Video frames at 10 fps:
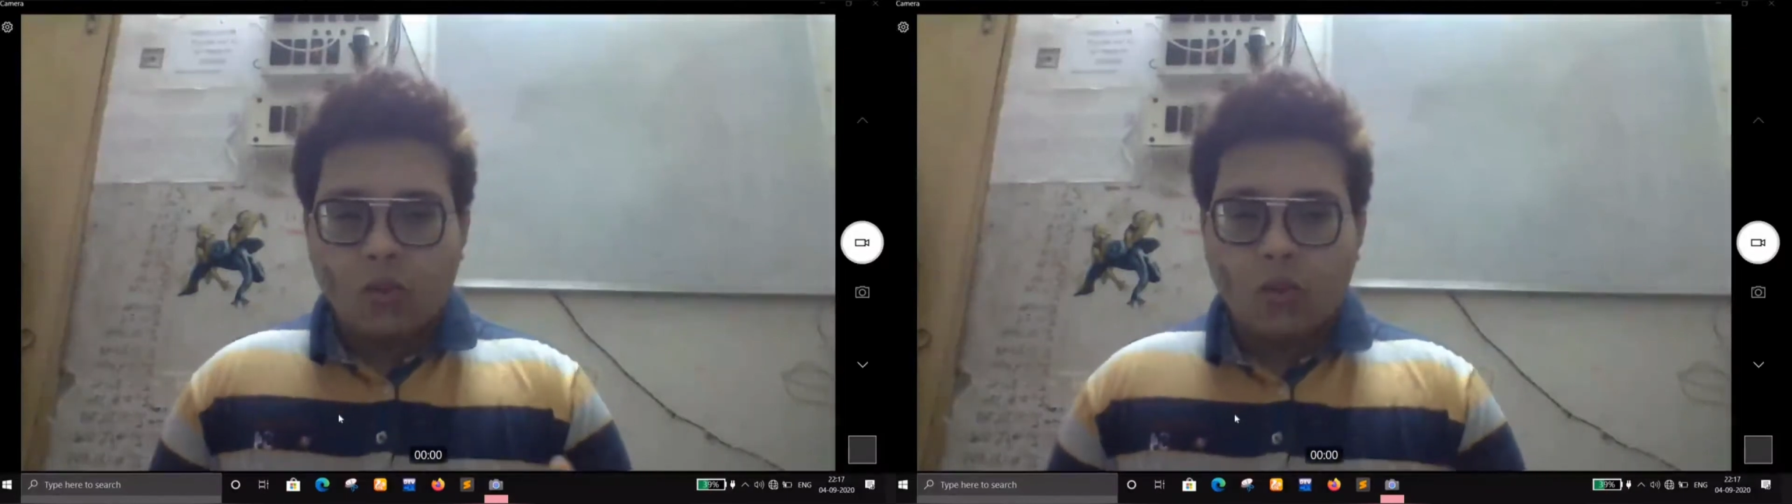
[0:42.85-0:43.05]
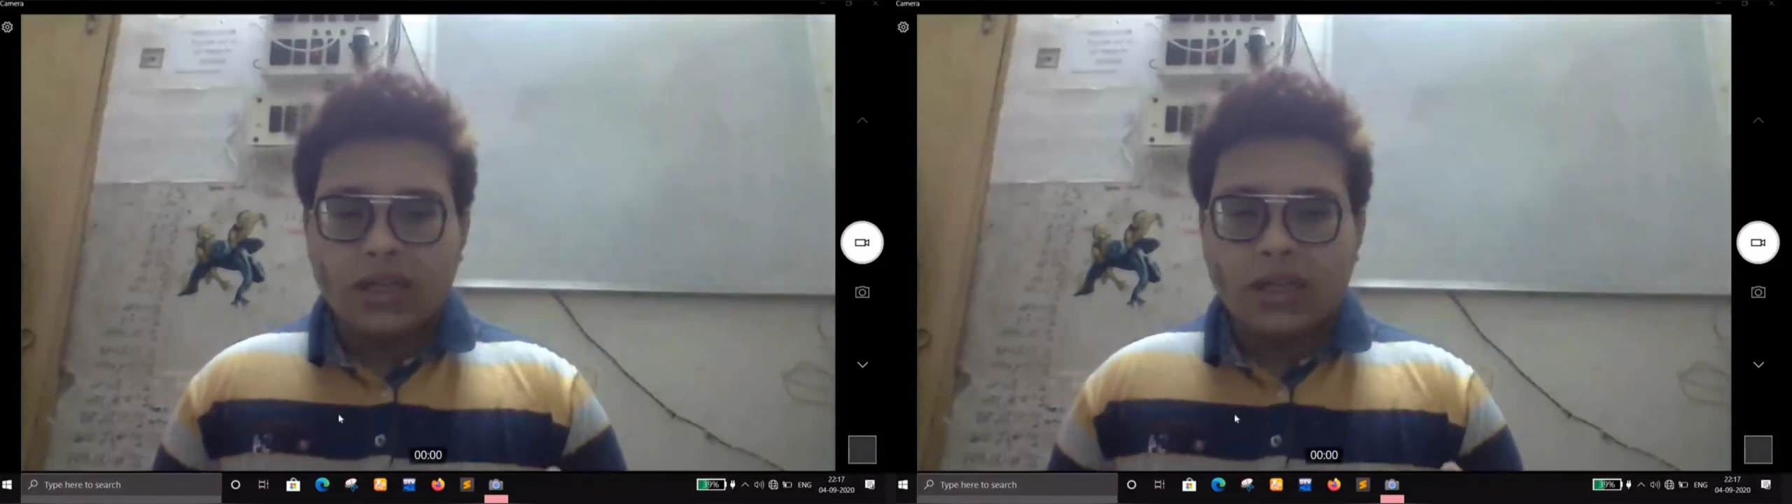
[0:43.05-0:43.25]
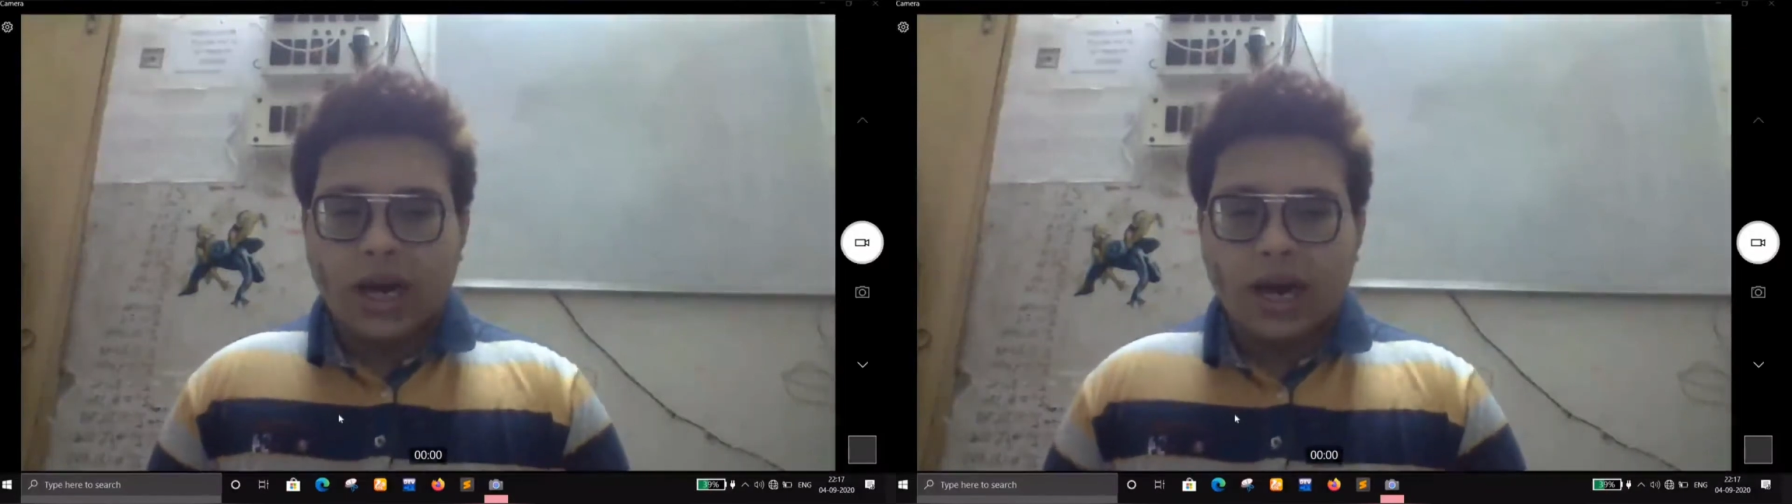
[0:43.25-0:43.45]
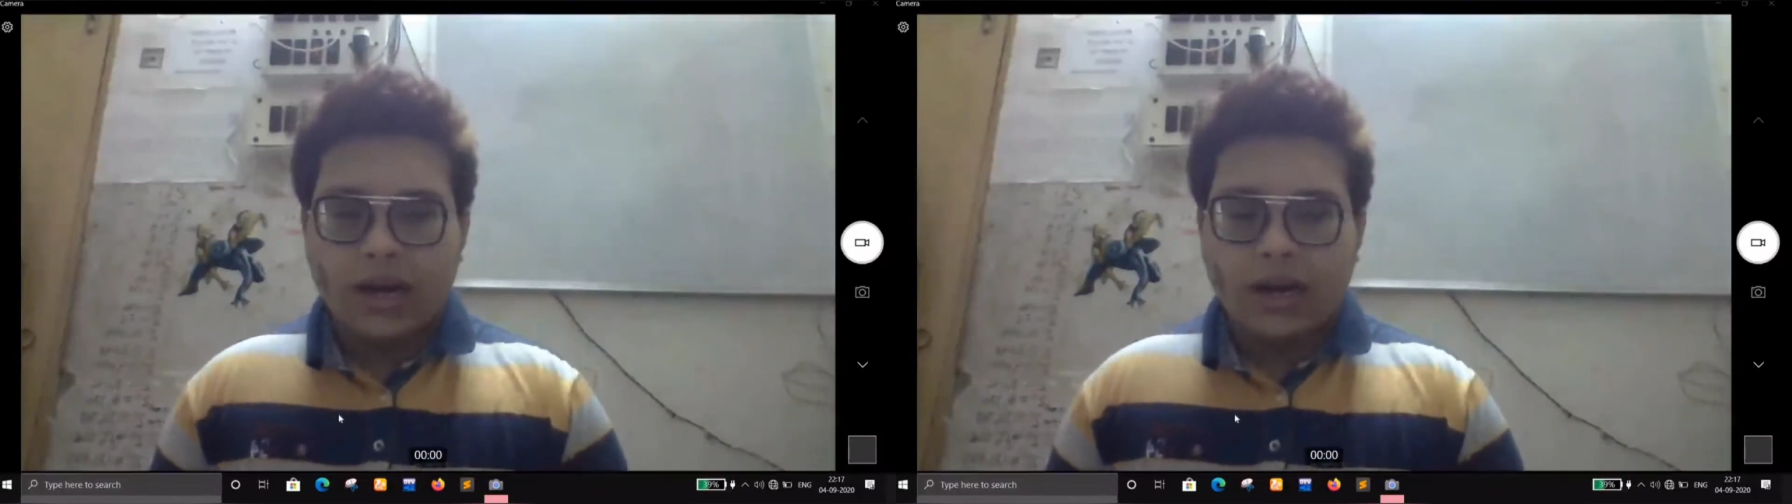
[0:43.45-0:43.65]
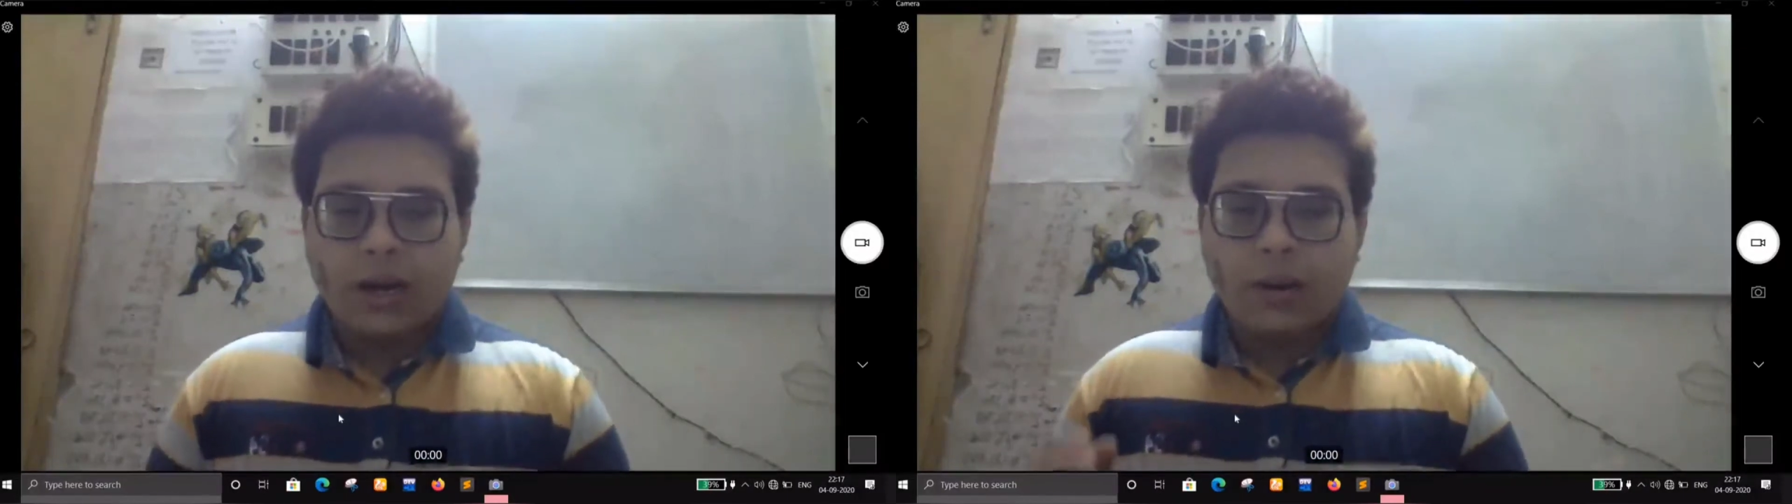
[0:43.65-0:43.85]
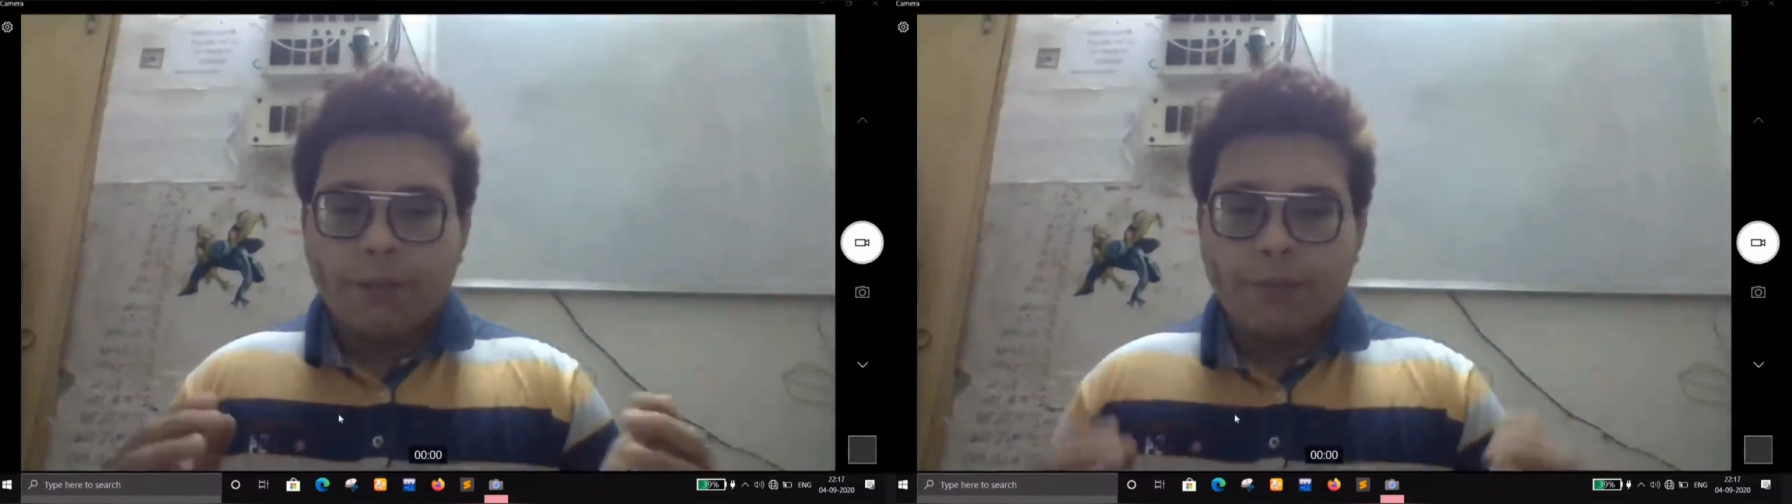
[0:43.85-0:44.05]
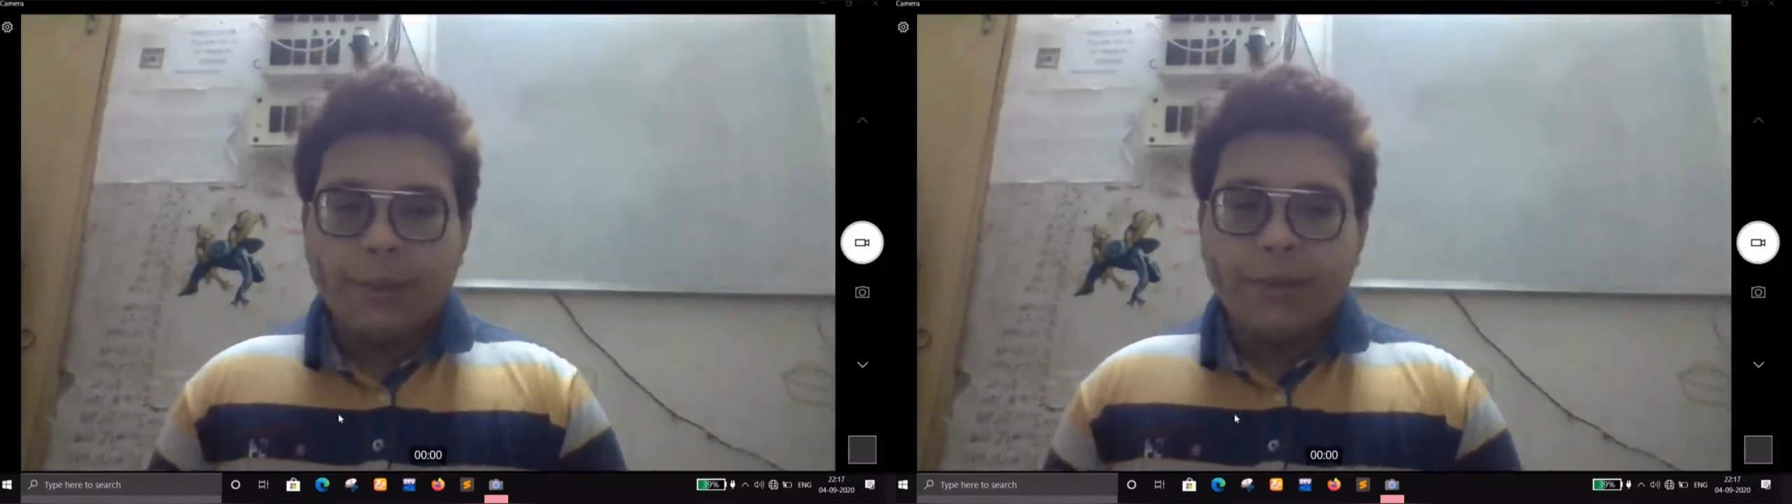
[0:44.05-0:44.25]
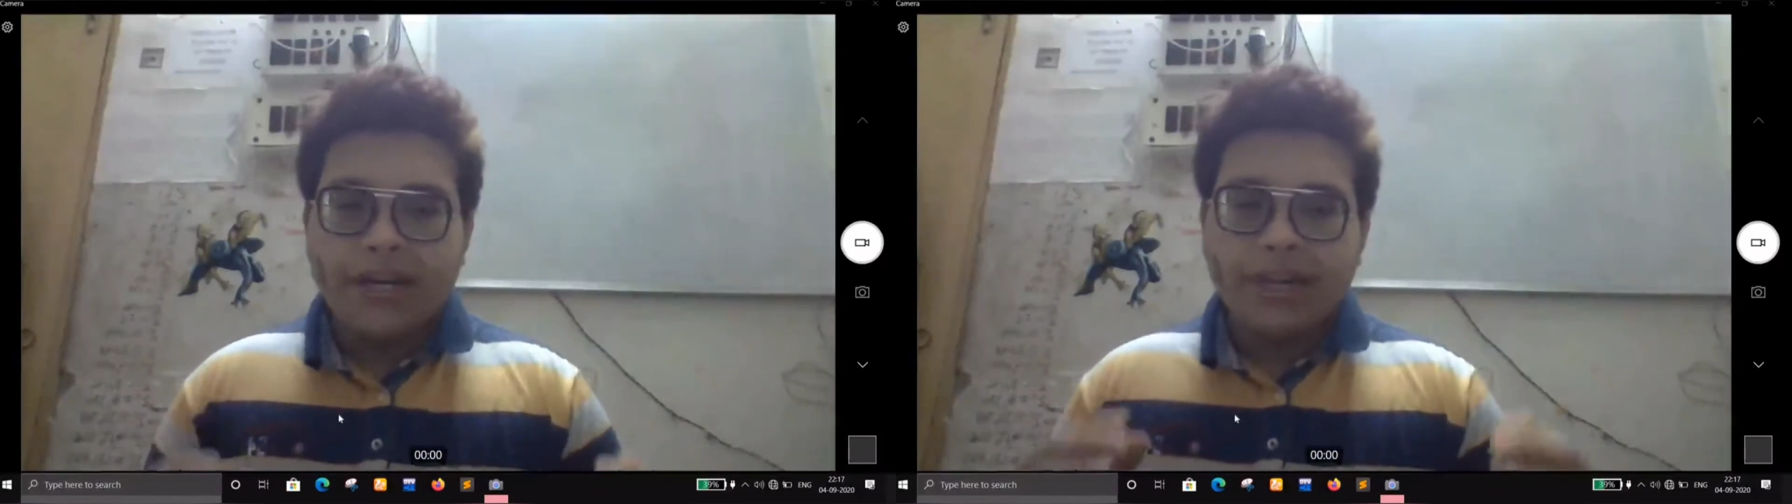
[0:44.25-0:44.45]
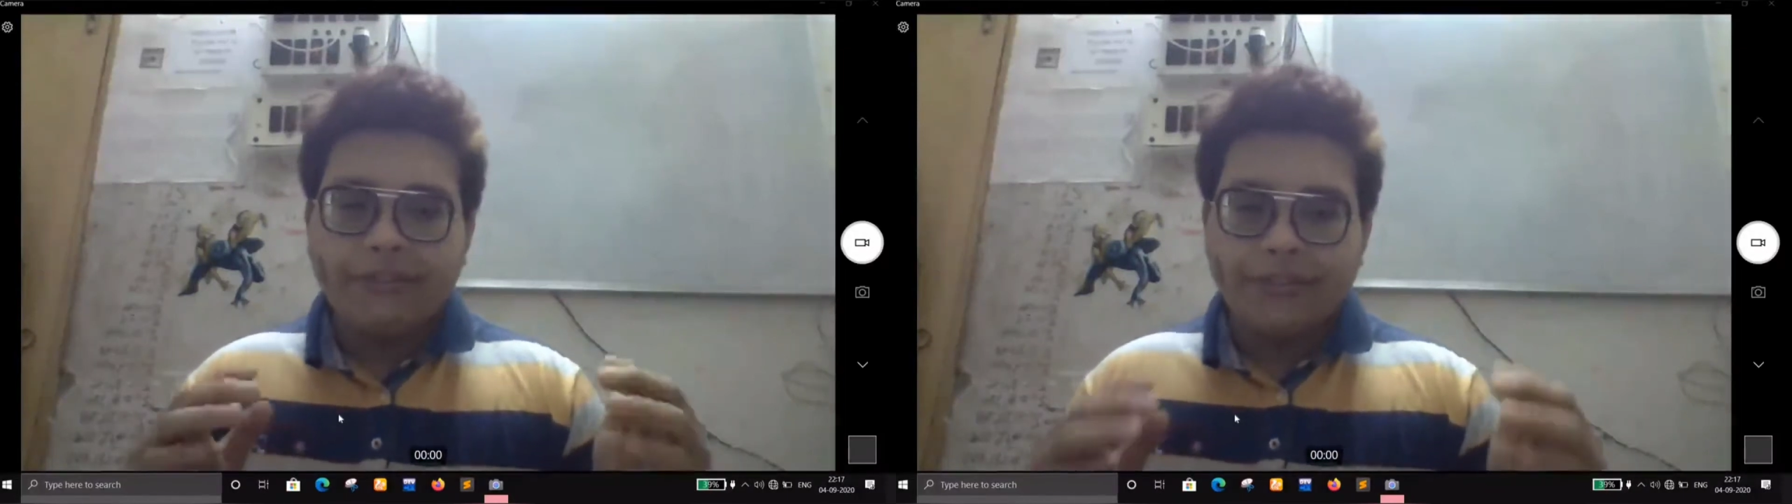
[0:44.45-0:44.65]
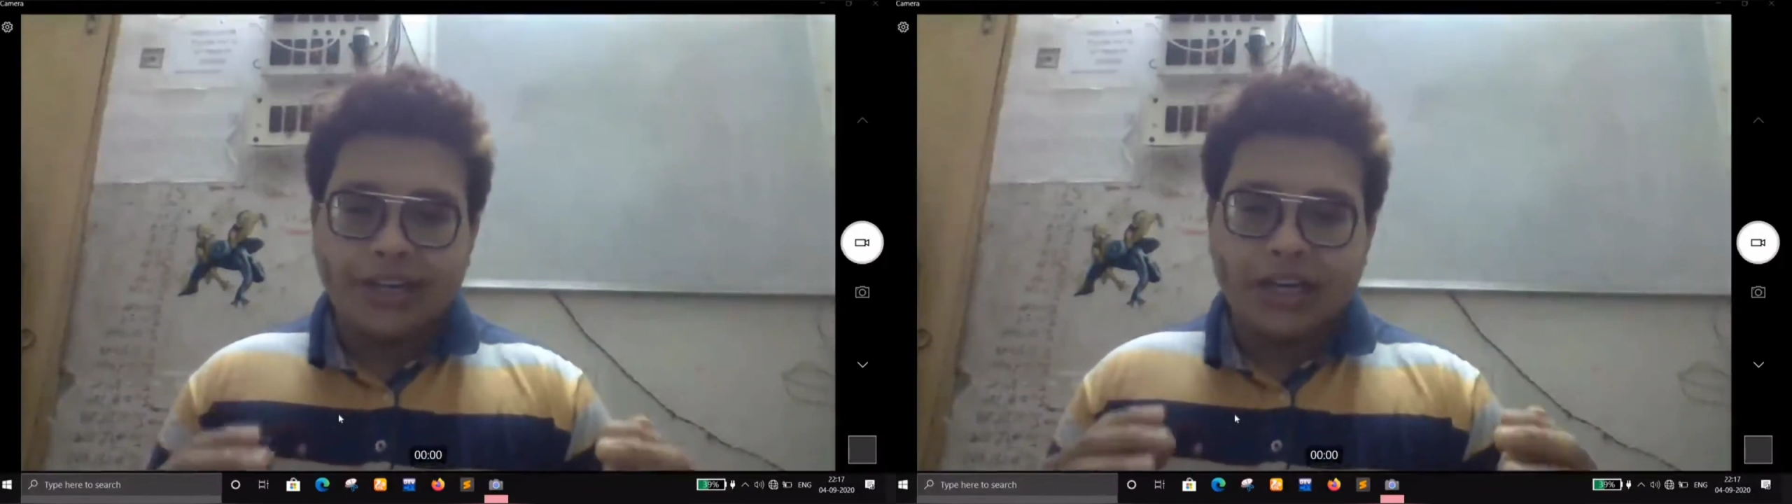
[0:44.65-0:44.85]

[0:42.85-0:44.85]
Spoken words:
what are primitive